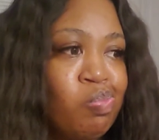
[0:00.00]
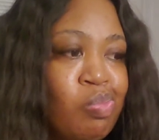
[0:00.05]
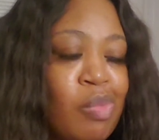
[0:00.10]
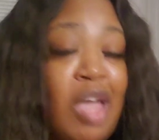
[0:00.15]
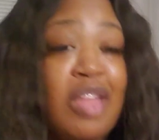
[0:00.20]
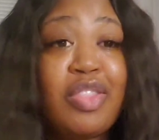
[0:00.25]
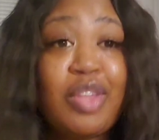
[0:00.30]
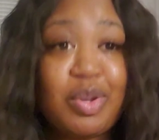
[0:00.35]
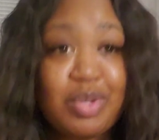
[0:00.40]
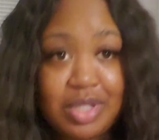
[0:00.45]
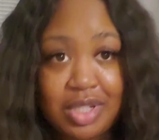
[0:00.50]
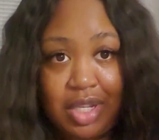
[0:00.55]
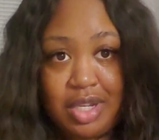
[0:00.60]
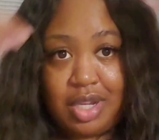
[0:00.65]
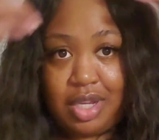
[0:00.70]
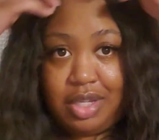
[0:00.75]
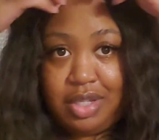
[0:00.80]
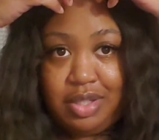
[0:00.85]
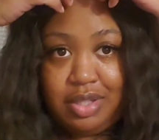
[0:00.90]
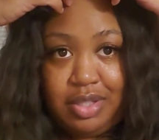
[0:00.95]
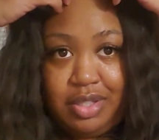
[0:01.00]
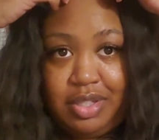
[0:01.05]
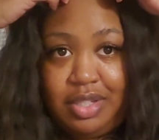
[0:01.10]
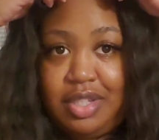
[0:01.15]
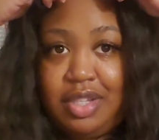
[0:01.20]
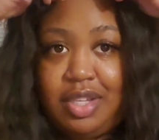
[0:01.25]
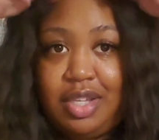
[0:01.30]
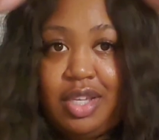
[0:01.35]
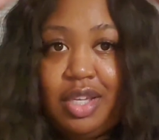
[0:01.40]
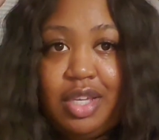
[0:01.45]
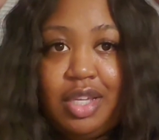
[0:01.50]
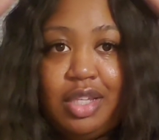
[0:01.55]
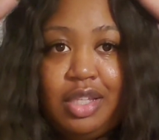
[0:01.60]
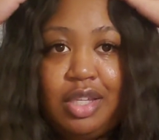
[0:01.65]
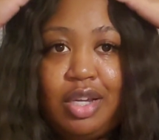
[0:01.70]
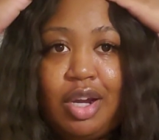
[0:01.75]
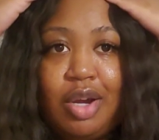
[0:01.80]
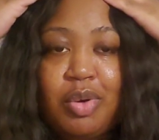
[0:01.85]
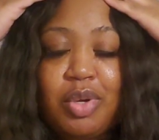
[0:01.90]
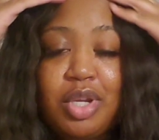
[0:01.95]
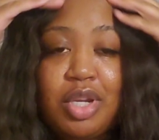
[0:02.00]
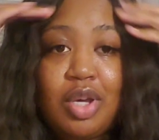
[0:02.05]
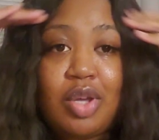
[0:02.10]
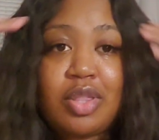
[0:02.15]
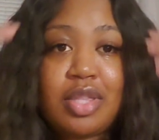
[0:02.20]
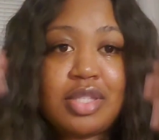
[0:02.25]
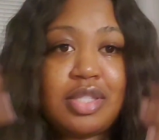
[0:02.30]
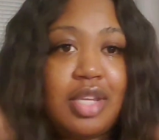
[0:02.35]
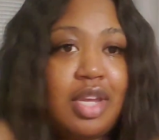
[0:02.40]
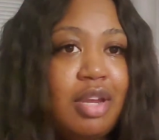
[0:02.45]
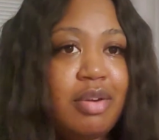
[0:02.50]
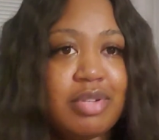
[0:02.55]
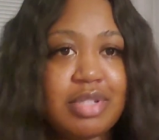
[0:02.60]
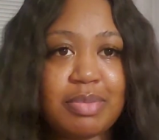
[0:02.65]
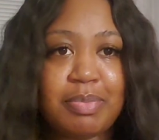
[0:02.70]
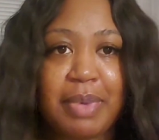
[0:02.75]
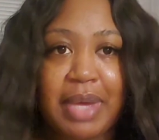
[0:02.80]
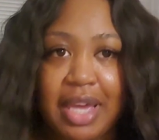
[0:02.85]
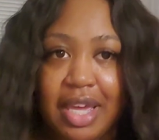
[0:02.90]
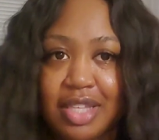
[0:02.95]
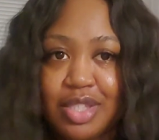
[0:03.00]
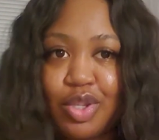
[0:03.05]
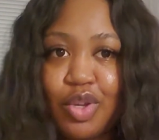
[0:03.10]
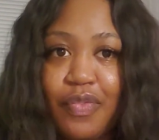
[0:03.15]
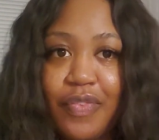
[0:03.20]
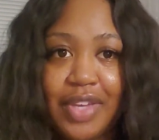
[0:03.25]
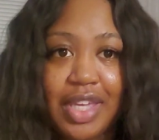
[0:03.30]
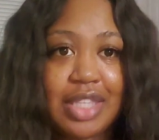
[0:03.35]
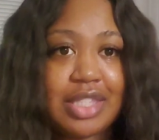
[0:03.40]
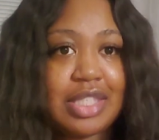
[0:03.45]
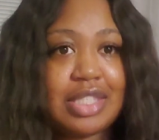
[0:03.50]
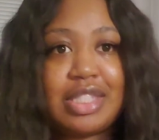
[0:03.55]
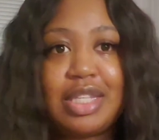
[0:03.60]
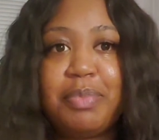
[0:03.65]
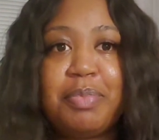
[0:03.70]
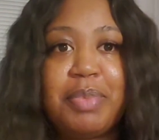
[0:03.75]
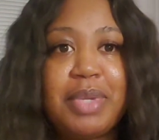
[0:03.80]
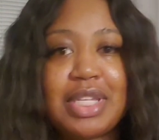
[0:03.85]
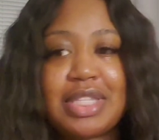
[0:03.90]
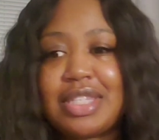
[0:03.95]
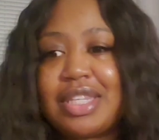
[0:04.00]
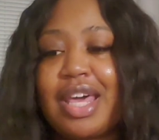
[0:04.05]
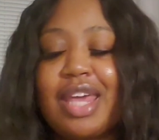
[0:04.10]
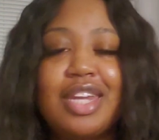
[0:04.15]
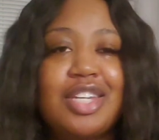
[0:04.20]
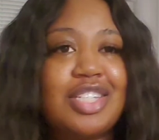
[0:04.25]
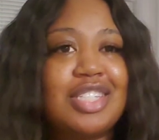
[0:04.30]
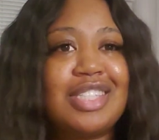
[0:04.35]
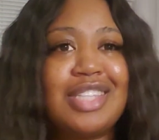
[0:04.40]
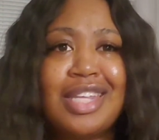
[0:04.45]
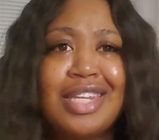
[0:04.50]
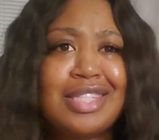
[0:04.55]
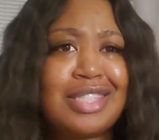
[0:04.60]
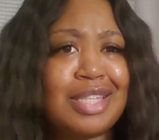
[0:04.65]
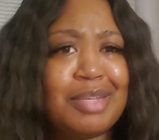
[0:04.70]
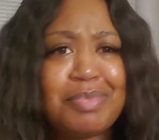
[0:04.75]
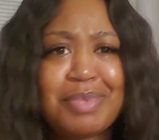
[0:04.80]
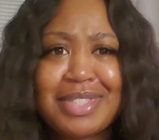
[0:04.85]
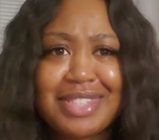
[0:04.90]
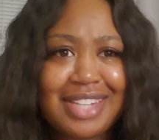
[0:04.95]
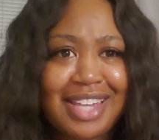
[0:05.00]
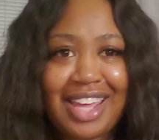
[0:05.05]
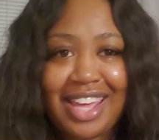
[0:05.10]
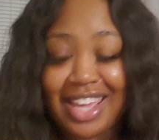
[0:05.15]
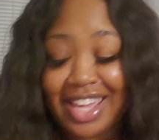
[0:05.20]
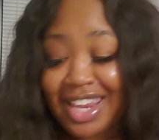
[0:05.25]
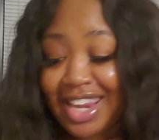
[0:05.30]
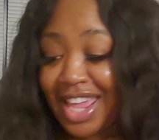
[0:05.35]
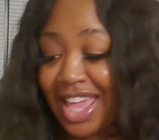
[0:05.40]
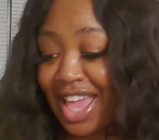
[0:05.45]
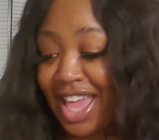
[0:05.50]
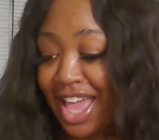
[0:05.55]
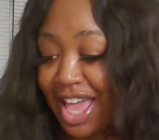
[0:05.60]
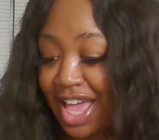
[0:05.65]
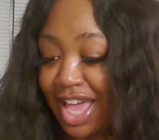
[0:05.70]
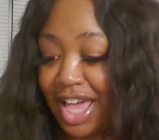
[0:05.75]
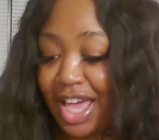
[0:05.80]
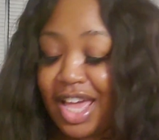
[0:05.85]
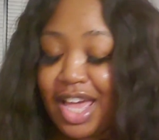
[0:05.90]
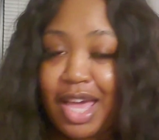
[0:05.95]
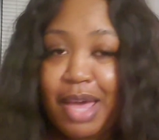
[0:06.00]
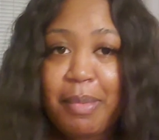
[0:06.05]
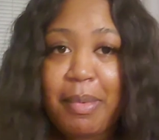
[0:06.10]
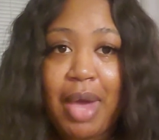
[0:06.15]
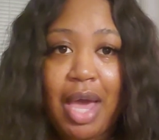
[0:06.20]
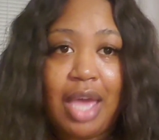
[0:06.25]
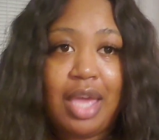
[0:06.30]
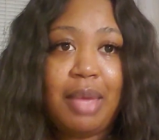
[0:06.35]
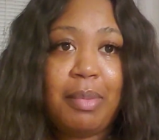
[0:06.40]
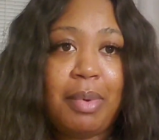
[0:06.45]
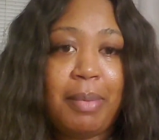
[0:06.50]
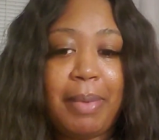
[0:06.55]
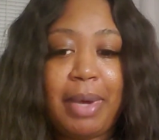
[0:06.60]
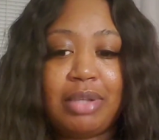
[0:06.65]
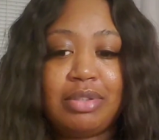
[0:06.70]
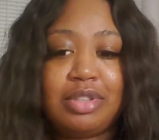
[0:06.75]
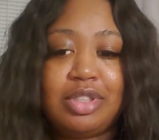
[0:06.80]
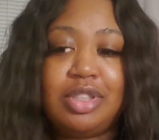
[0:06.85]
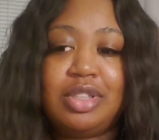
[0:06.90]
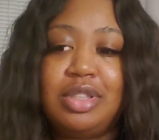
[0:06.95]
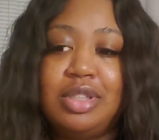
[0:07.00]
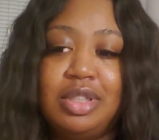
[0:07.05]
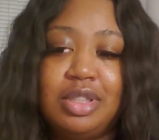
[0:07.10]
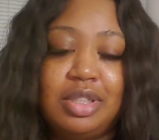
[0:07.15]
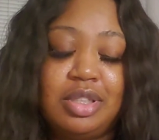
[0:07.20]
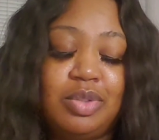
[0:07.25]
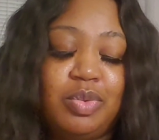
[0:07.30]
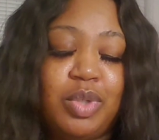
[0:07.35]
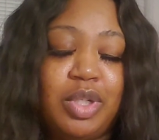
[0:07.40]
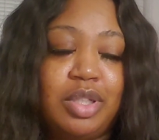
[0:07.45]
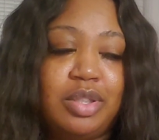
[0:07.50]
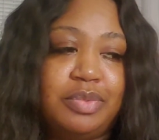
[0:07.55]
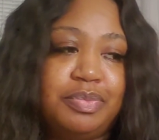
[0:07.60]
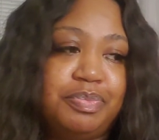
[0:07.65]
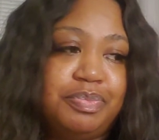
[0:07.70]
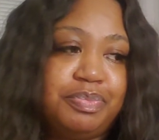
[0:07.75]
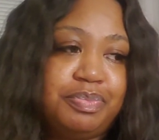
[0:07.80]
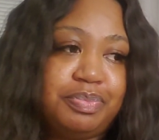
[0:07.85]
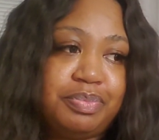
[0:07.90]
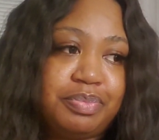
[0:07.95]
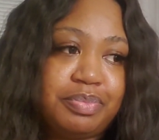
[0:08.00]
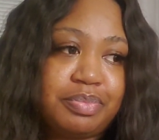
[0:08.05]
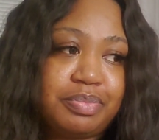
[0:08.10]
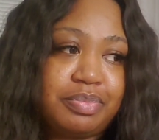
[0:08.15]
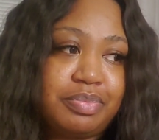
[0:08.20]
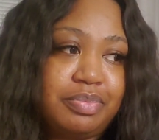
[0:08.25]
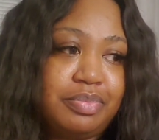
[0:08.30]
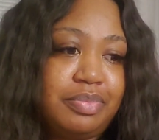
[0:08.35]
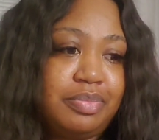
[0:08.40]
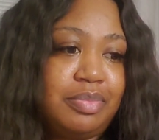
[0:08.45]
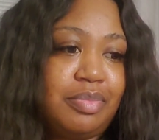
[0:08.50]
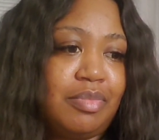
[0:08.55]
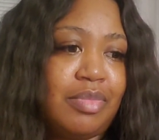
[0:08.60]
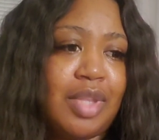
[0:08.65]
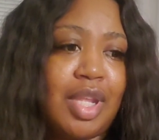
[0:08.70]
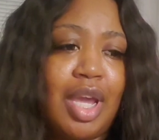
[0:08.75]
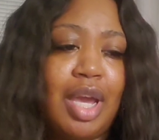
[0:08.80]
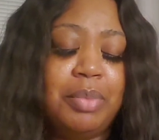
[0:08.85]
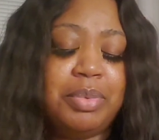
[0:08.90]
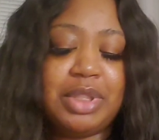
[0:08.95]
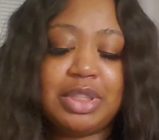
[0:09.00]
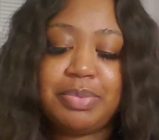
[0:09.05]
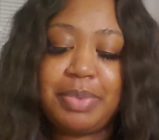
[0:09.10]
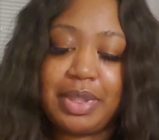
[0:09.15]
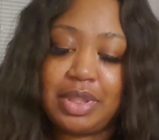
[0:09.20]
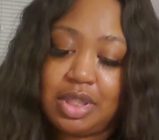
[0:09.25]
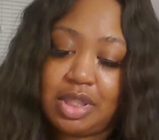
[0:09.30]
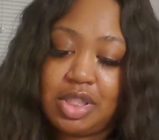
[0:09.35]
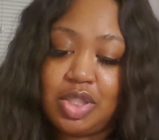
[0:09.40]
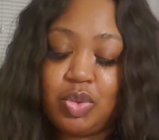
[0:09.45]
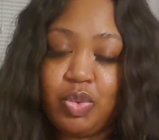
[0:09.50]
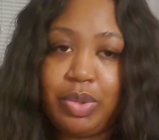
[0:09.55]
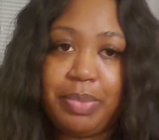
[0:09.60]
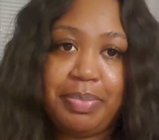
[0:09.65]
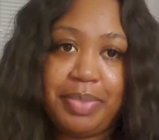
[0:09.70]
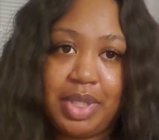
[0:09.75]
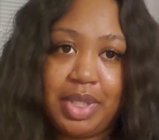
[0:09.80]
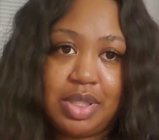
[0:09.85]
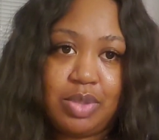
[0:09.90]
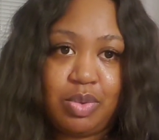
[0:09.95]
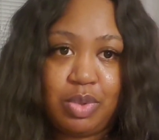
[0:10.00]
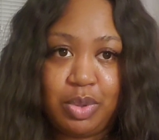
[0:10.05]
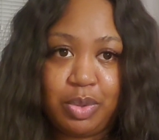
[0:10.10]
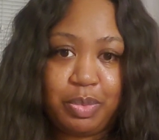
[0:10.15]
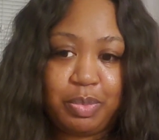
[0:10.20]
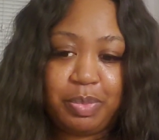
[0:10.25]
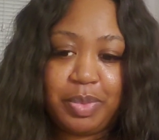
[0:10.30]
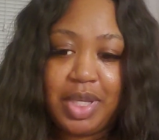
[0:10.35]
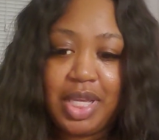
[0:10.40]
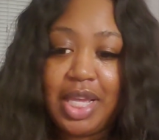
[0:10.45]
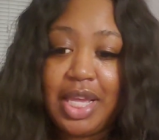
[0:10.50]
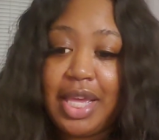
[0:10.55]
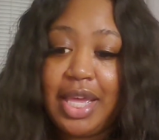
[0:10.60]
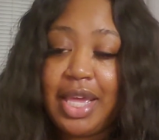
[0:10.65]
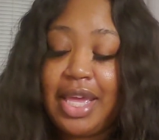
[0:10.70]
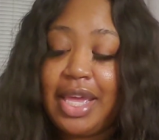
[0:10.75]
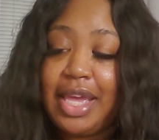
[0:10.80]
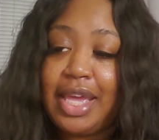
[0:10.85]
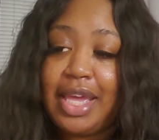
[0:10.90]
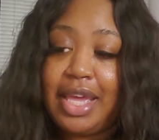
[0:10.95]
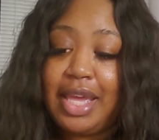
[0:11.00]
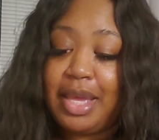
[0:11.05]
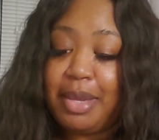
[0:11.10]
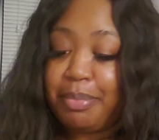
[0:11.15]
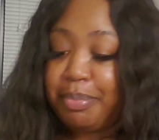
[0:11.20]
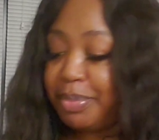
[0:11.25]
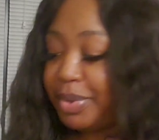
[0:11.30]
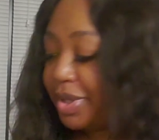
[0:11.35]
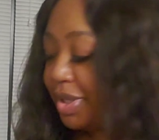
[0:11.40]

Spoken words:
Thursday night. You already know this hair is bad, so if it gets to slip and slide, just let it slip and slide. I am about to, well, I'm just about to sweep this room and